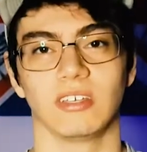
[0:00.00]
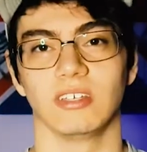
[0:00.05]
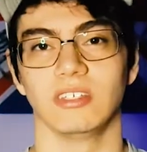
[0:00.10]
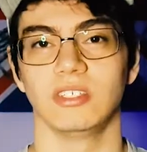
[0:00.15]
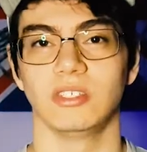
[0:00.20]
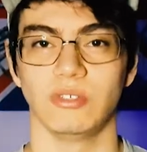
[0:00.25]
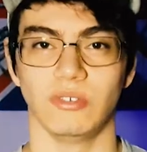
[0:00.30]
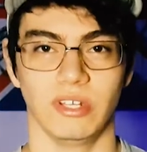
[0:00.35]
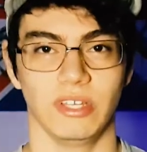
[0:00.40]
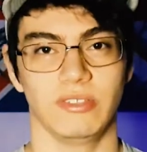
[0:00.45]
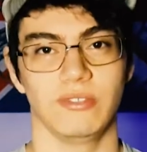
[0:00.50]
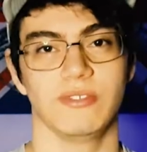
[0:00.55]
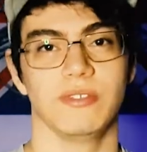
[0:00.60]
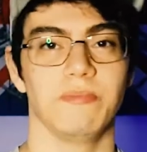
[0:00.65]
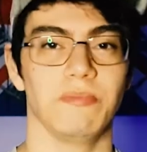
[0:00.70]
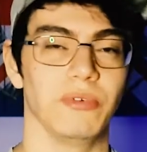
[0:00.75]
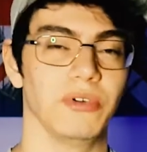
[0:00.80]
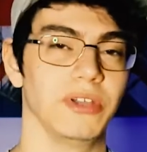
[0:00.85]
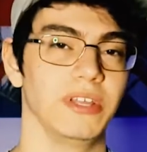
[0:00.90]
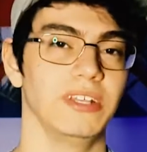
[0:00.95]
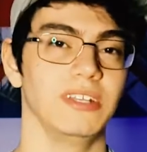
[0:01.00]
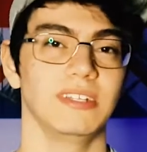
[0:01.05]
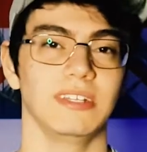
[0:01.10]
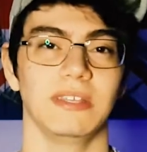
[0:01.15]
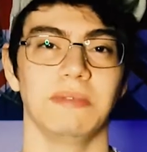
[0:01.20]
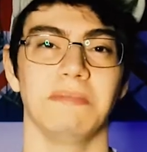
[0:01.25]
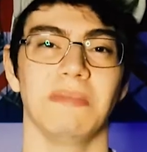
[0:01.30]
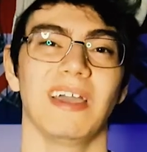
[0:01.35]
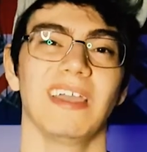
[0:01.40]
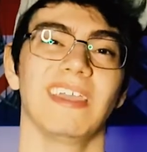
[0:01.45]
straight to the point,
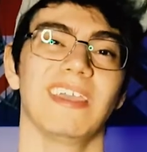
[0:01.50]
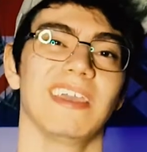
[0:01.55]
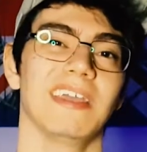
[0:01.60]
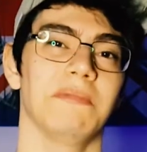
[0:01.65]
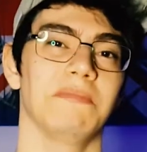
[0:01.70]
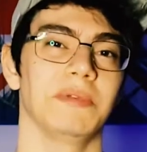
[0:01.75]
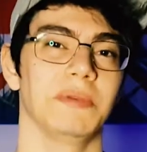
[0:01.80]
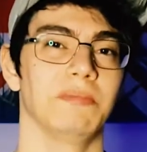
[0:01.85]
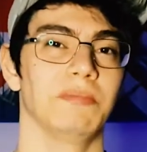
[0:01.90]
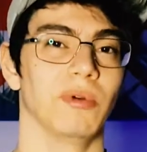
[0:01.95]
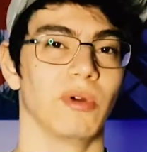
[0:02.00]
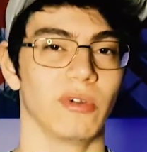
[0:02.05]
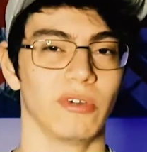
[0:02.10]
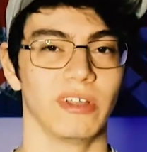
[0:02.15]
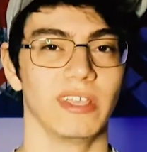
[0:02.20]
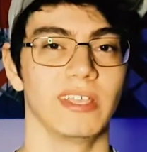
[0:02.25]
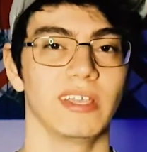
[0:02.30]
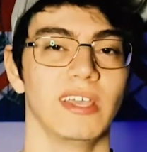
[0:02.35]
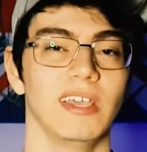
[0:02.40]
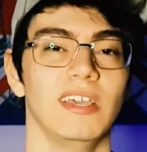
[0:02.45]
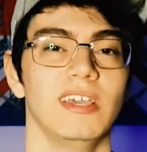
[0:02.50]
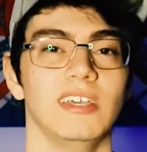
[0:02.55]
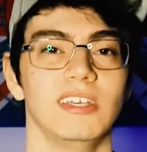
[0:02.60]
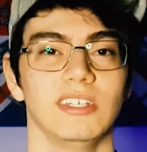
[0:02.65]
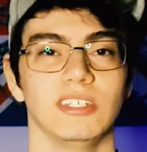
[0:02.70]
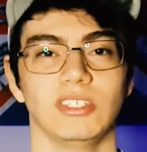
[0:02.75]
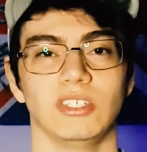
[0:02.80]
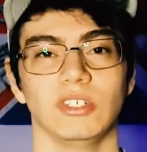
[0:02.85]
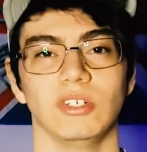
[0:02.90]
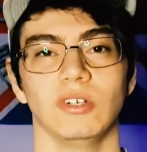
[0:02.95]
it might get a bit boring.
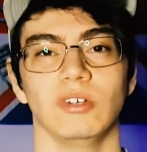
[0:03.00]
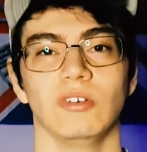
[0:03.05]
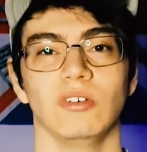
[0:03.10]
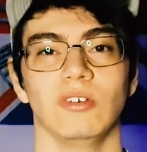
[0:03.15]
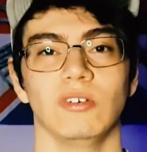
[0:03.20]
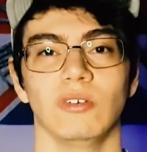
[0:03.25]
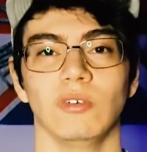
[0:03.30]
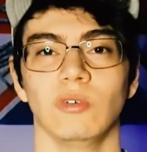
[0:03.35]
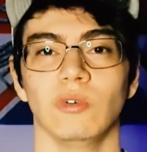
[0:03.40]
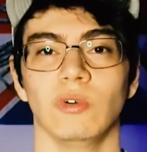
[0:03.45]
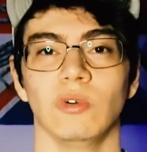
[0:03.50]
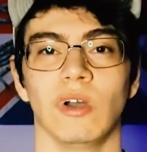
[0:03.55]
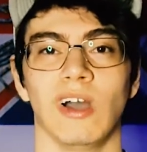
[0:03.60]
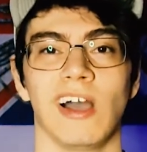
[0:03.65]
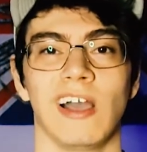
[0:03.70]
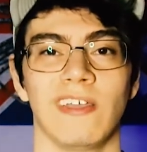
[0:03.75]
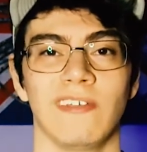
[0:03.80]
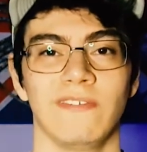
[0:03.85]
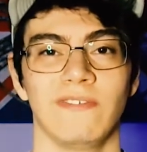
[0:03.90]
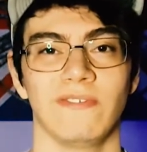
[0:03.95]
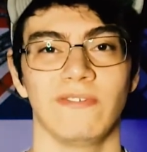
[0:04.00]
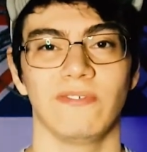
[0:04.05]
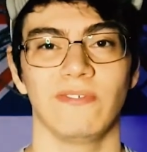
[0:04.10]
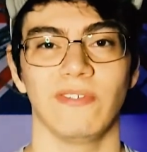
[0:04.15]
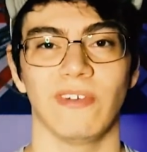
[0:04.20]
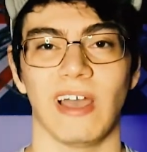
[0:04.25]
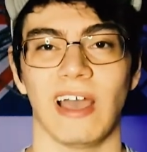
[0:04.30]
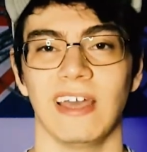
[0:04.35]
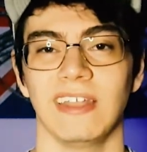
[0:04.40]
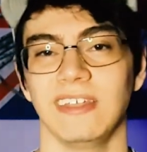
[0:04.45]
So I've
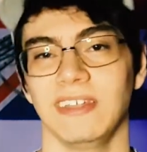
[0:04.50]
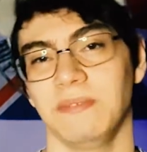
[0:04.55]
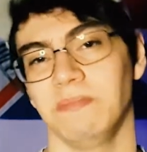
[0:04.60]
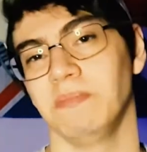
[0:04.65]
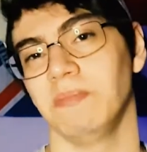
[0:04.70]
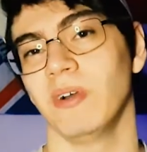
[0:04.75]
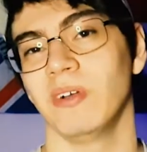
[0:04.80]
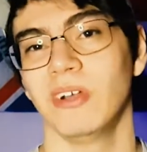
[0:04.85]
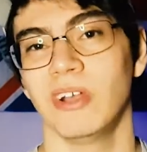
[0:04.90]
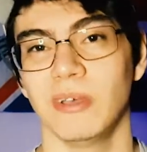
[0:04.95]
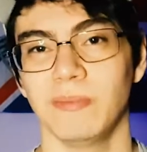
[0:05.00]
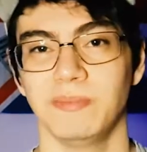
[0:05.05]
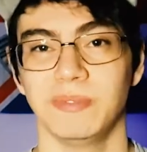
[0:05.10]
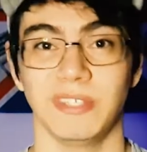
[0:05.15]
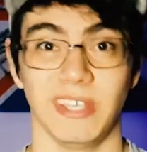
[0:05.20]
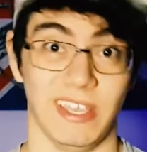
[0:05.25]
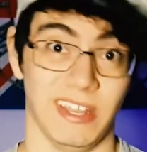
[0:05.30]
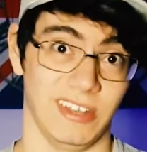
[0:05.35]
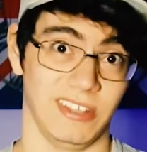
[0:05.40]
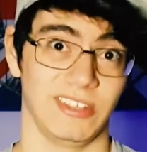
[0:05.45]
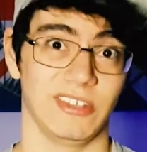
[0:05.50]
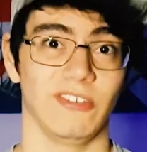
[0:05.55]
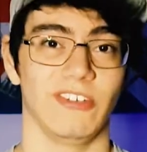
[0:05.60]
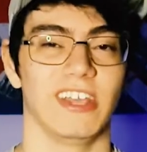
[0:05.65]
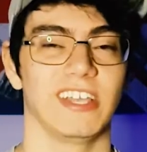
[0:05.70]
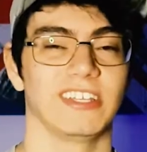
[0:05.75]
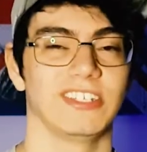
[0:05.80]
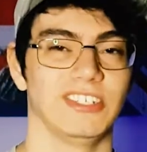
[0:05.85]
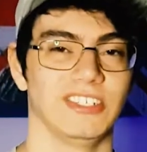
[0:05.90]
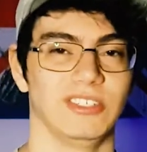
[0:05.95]
added power-ups and
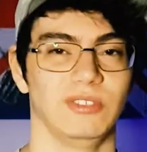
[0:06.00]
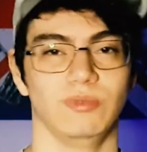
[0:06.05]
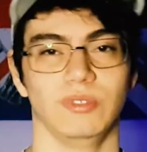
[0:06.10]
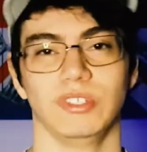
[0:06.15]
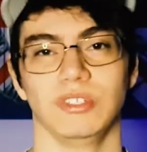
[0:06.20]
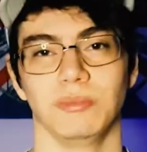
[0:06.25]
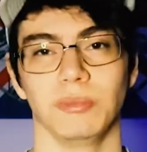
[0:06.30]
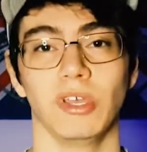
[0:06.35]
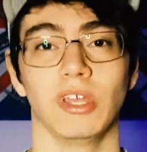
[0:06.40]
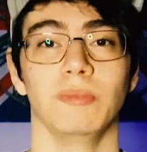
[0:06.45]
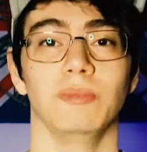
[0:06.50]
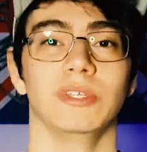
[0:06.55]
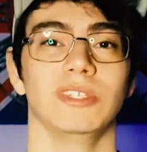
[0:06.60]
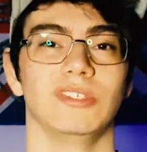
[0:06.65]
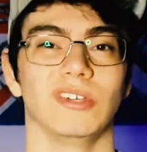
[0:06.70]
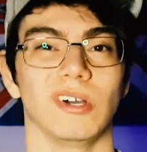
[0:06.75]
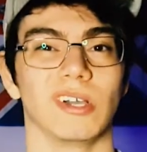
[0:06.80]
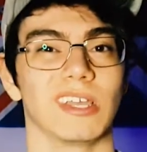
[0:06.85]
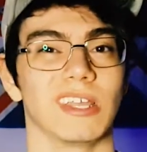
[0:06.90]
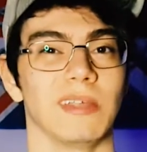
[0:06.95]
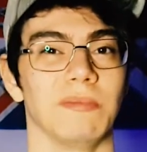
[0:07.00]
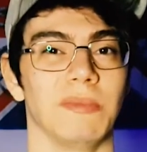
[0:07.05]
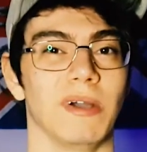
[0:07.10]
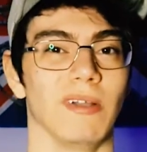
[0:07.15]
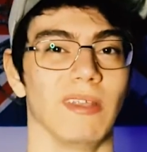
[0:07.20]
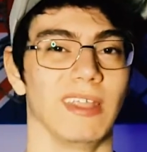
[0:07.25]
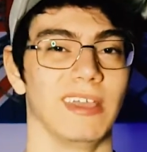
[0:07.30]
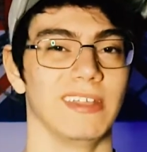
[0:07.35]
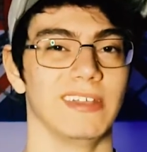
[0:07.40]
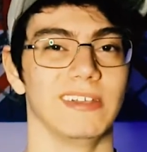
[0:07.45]
interactions, which I'm going to be talking
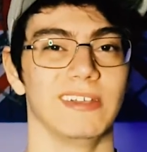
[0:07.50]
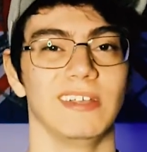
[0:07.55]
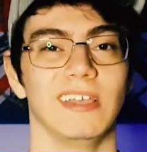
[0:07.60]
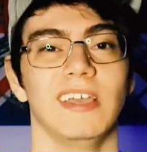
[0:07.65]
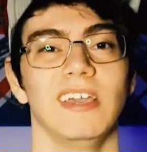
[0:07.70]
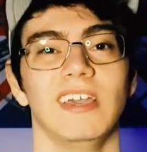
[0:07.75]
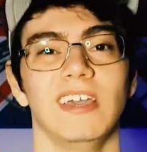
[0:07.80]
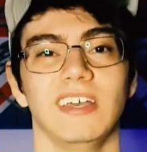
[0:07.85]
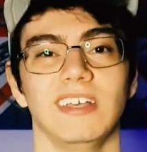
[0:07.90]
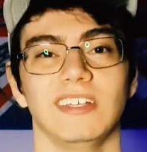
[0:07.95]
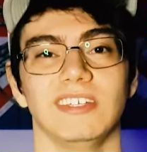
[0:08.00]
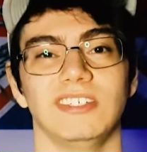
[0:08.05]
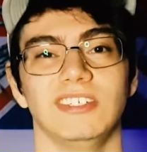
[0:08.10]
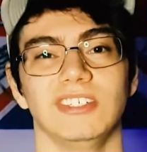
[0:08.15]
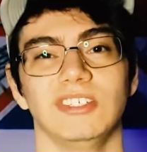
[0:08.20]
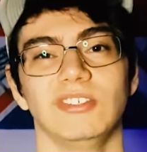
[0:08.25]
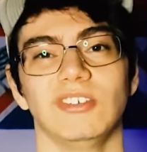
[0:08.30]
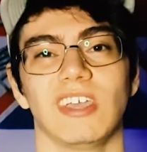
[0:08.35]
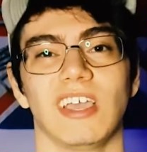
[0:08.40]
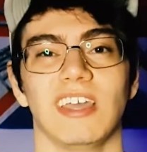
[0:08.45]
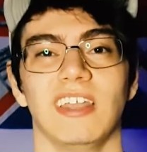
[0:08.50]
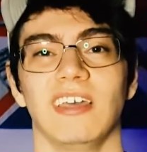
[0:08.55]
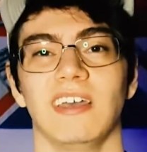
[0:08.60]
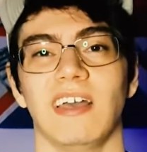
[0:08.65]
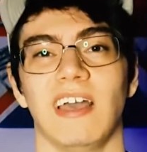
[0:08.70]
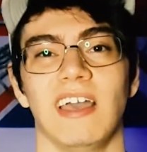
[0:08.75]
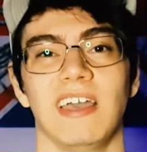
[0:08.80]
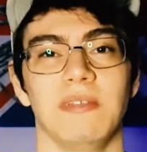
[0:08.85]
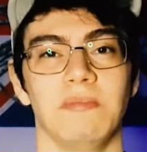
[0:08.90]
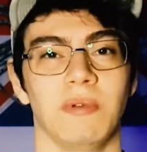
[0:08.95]
about later, just to kind
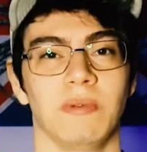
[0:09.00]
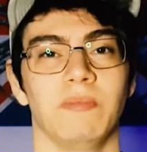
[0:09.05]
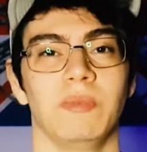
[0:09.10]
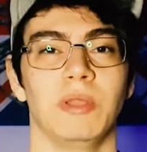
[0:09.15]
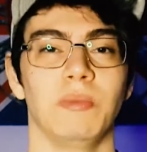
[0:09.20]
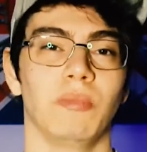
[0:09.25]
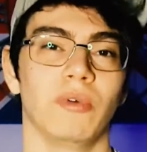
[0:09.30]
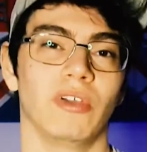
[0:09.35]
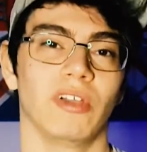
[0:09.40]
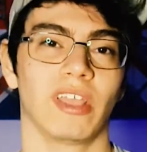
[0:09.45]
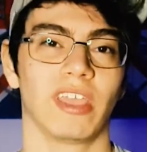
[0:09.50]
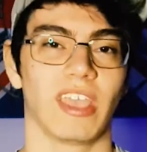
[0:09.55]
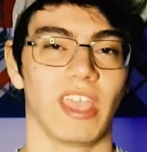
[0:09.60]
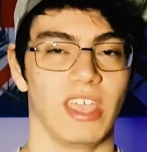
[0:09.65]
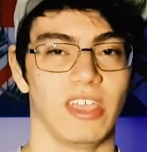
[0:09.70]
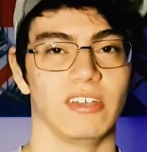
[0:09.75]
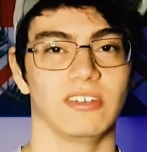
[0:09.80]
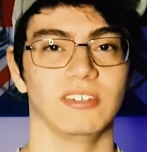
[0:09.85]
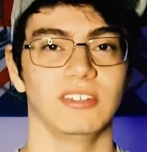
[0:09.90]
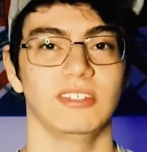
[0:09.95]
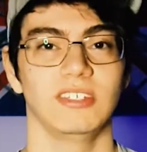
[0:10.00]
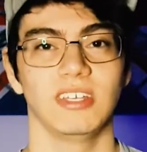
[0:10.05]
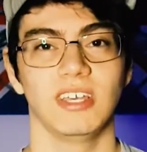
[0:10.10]
of add a bit more chaos